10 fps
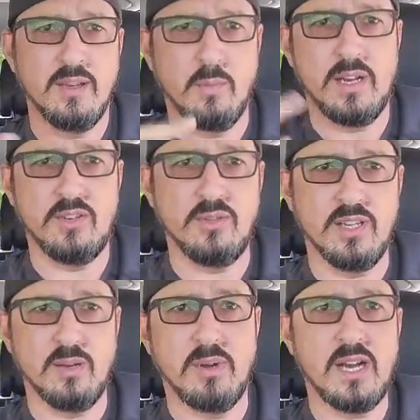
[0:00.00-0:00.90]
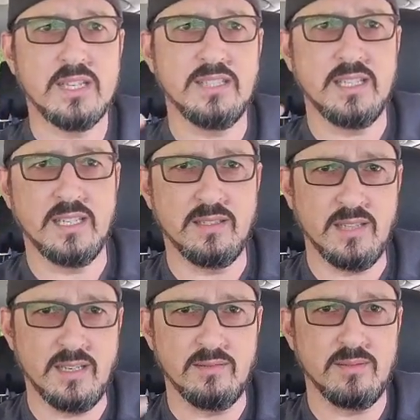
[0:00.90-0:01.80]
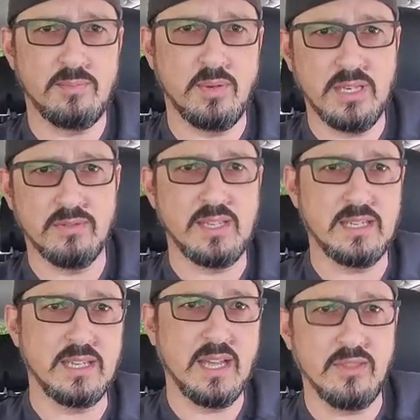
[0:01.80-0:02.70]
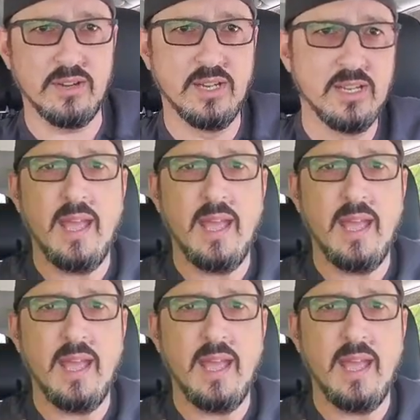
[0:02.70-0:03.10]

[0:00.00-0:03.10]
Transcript: when I do the unboxing and, and putting everything together.